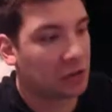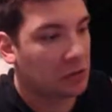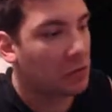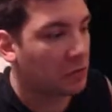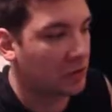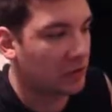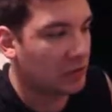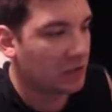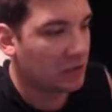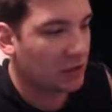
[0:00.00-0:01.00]
a nuke.
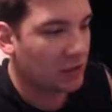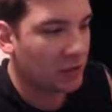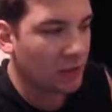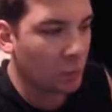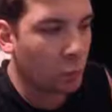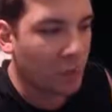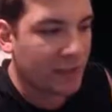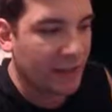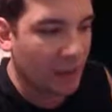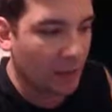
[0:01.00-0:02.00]
What's
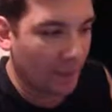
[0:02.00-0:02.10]
the, uh,